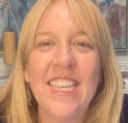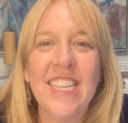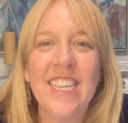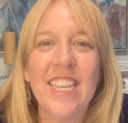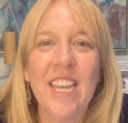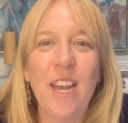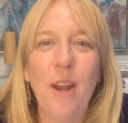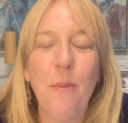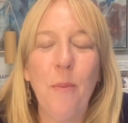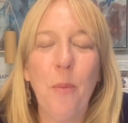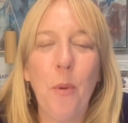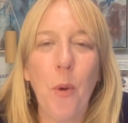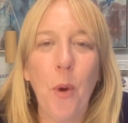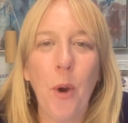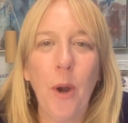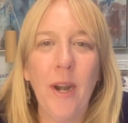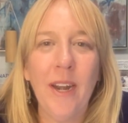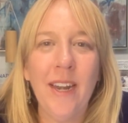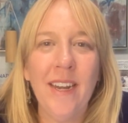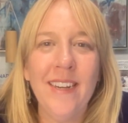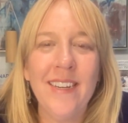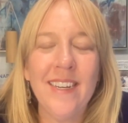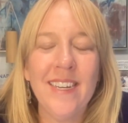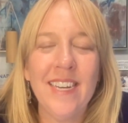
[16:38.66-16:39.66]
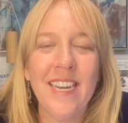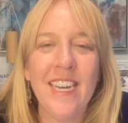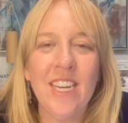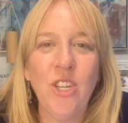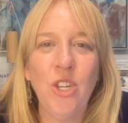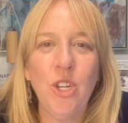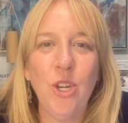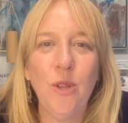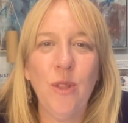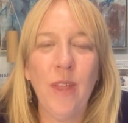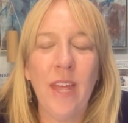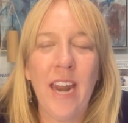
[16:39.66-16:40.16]
is an important
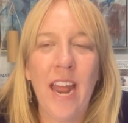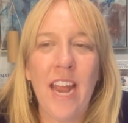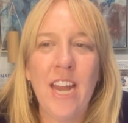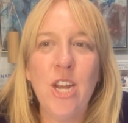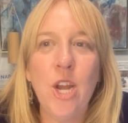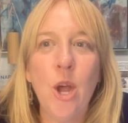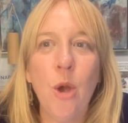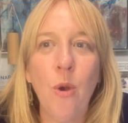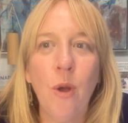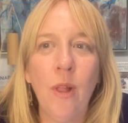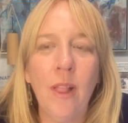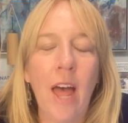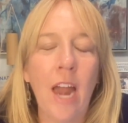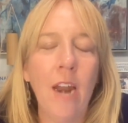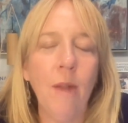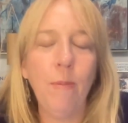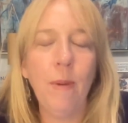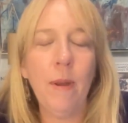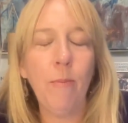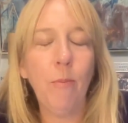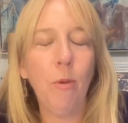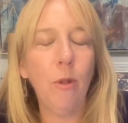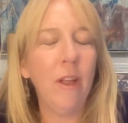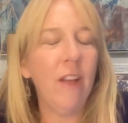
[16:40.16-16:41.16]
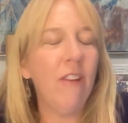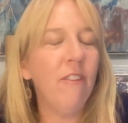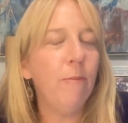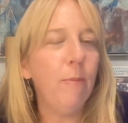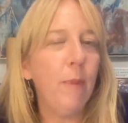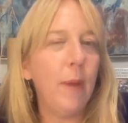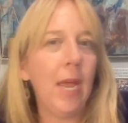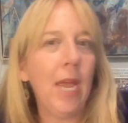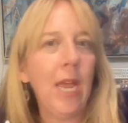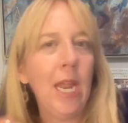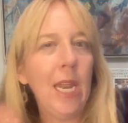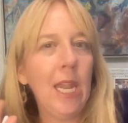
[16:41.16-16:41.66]
issue that I know a lot of people have
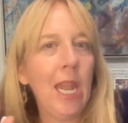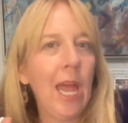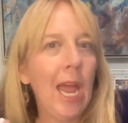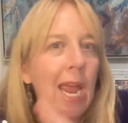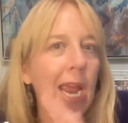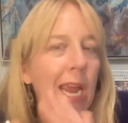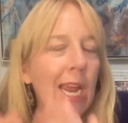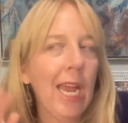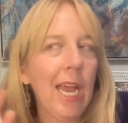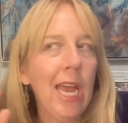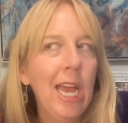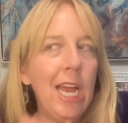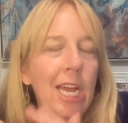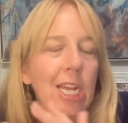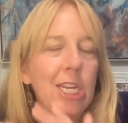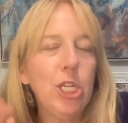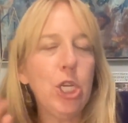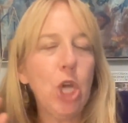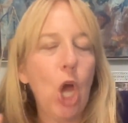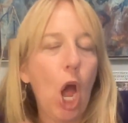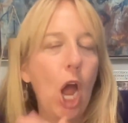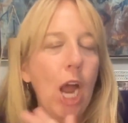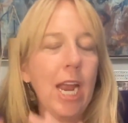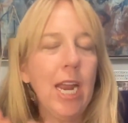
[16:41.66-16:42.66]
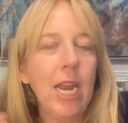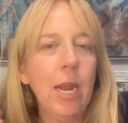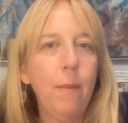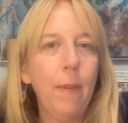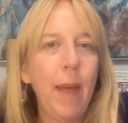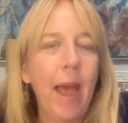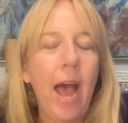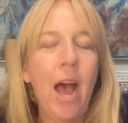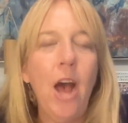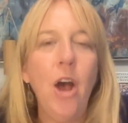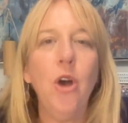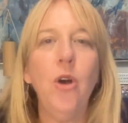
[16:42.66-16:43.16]
been like talking
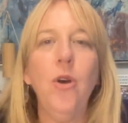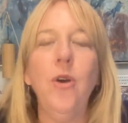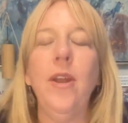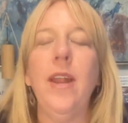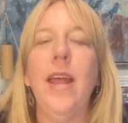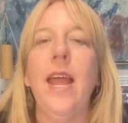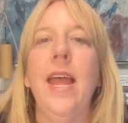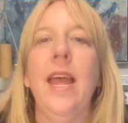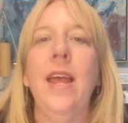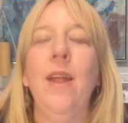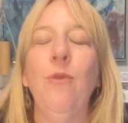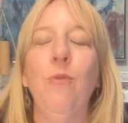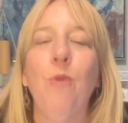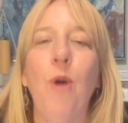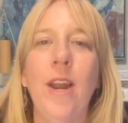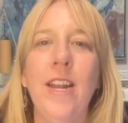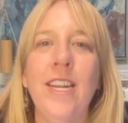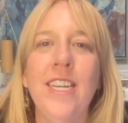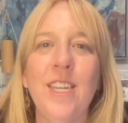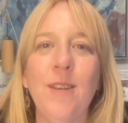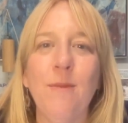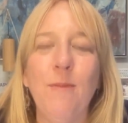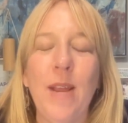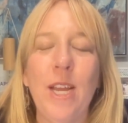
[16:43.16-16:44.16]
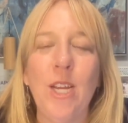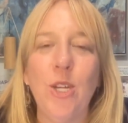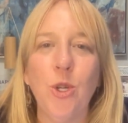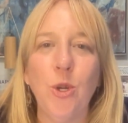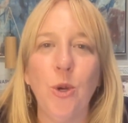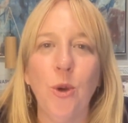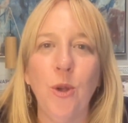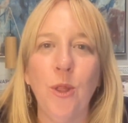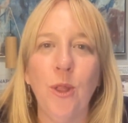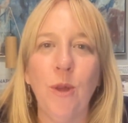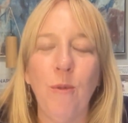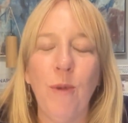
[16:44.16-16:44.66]
about, and wanted to make
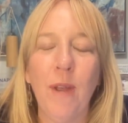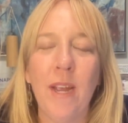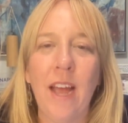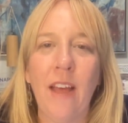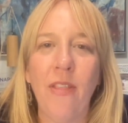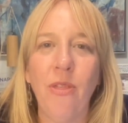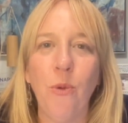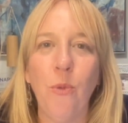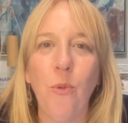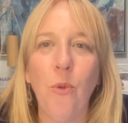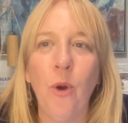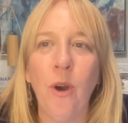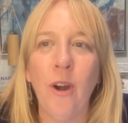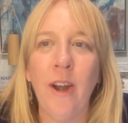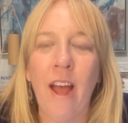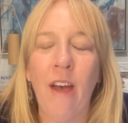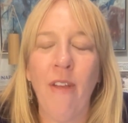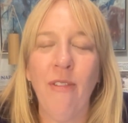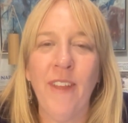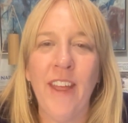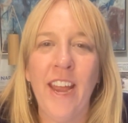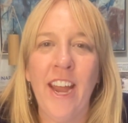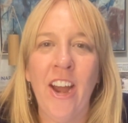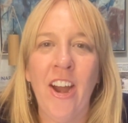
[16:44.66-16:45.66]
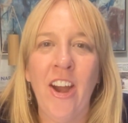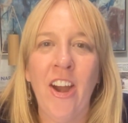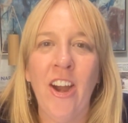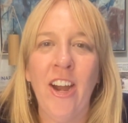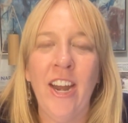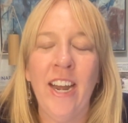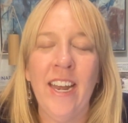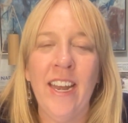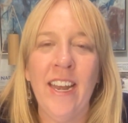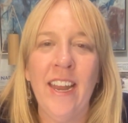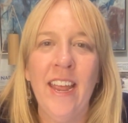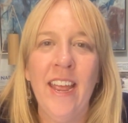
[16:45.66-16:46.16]
sure that we got the word out there
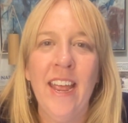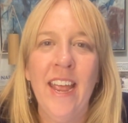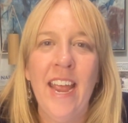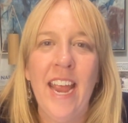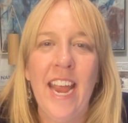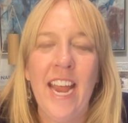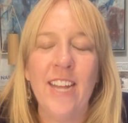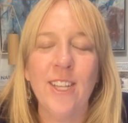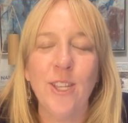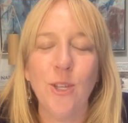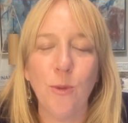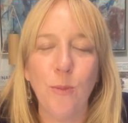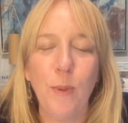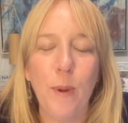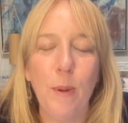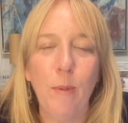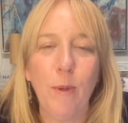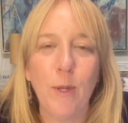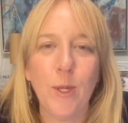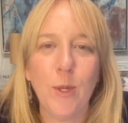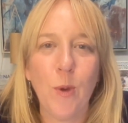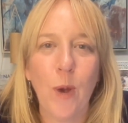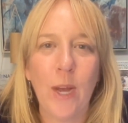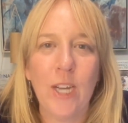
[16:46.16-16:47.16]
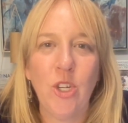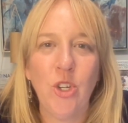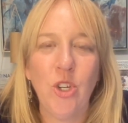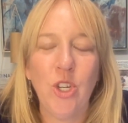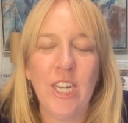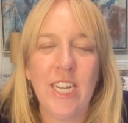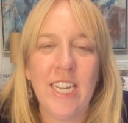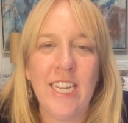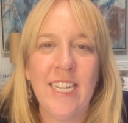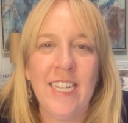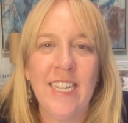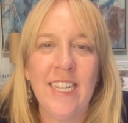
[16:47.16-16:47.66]
and answered people's
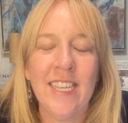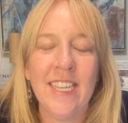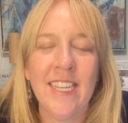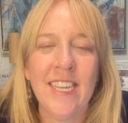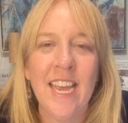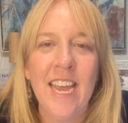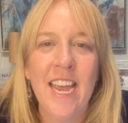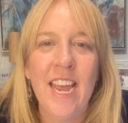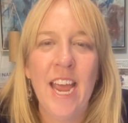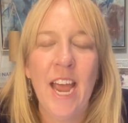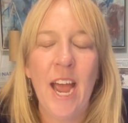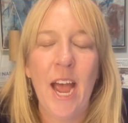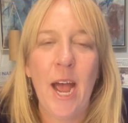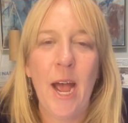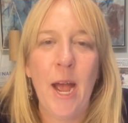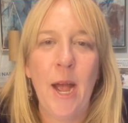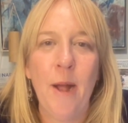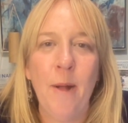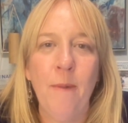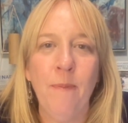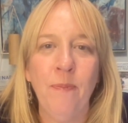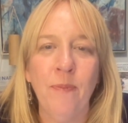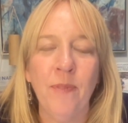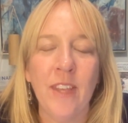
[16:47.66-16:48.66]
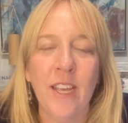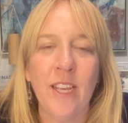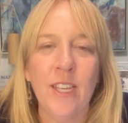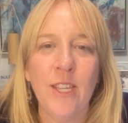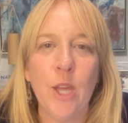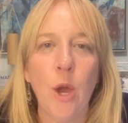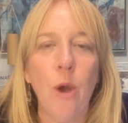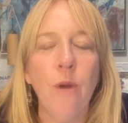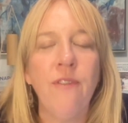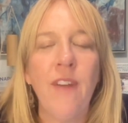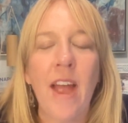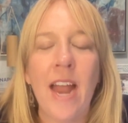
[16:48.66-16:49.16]
questions.
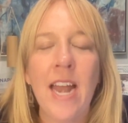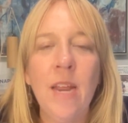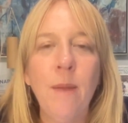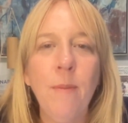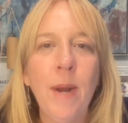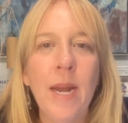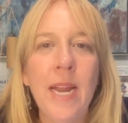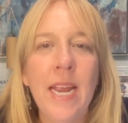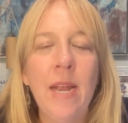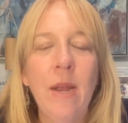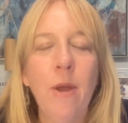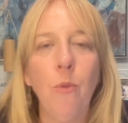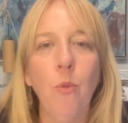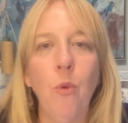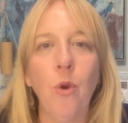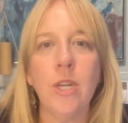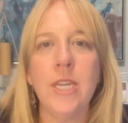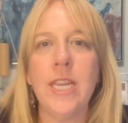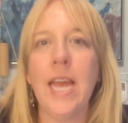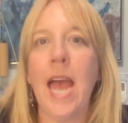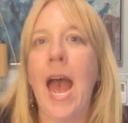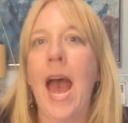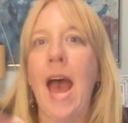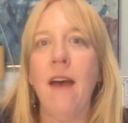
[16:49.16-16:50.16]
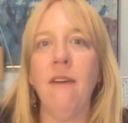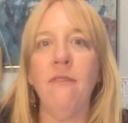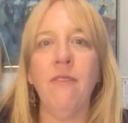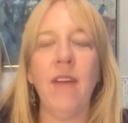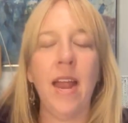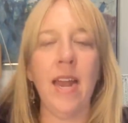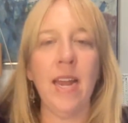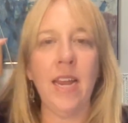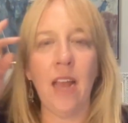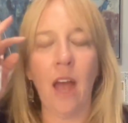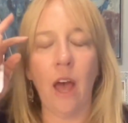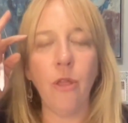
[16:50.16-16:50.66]
So if anybody were to have
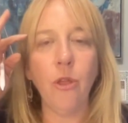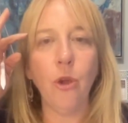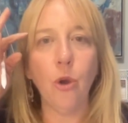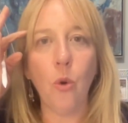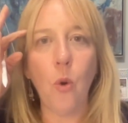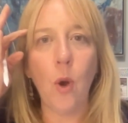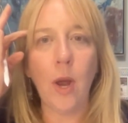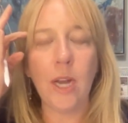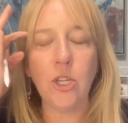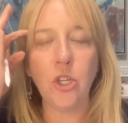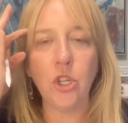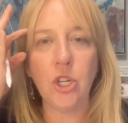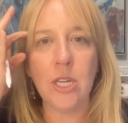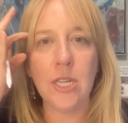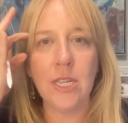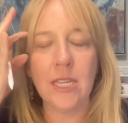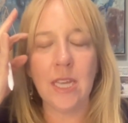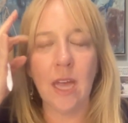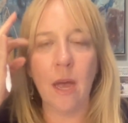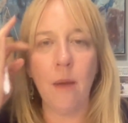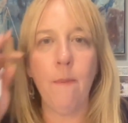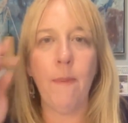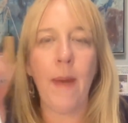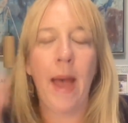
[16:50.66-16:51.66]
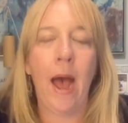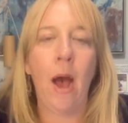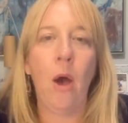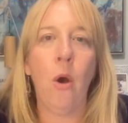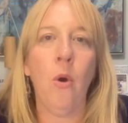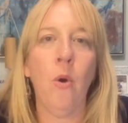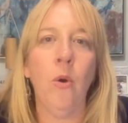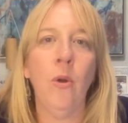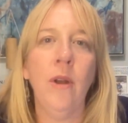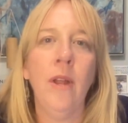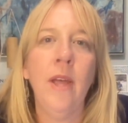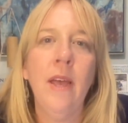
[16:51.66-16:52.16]
any other questions
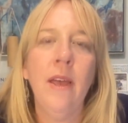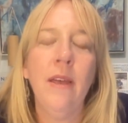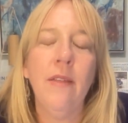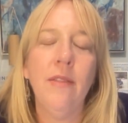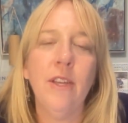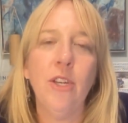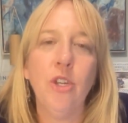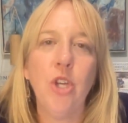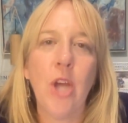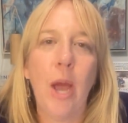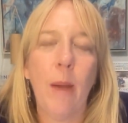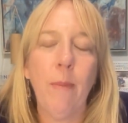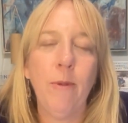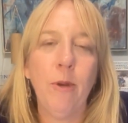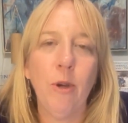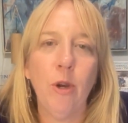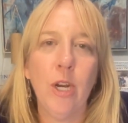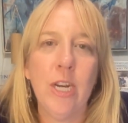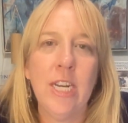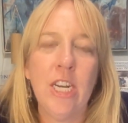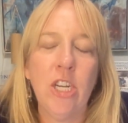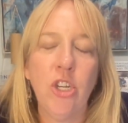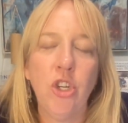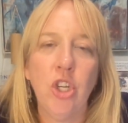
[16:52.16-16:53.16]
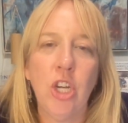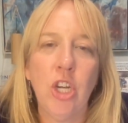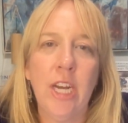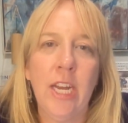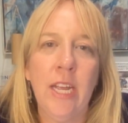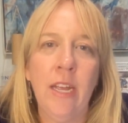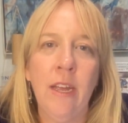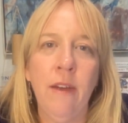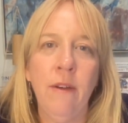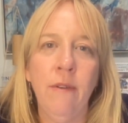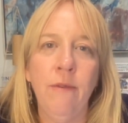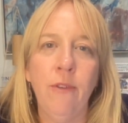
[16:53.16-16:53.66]
about the chapter
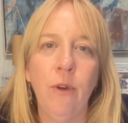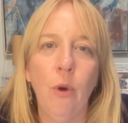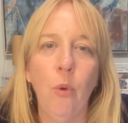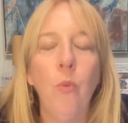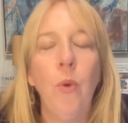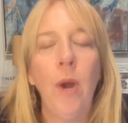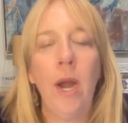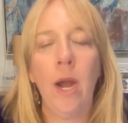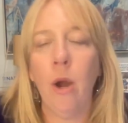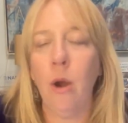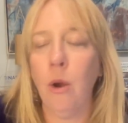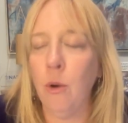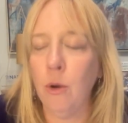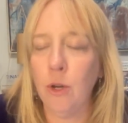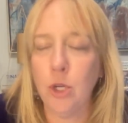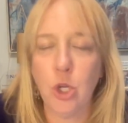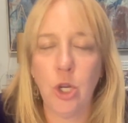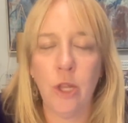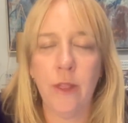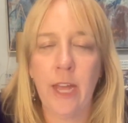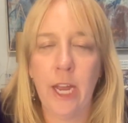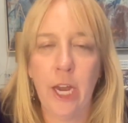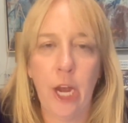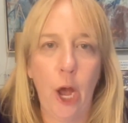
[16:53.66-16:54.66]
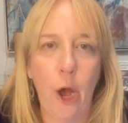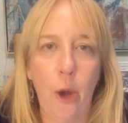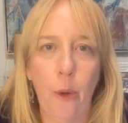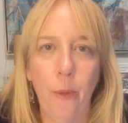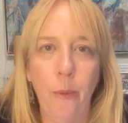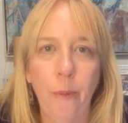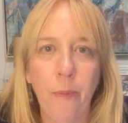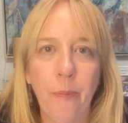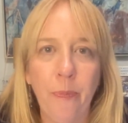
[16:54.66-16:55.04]
initiative, where should they go?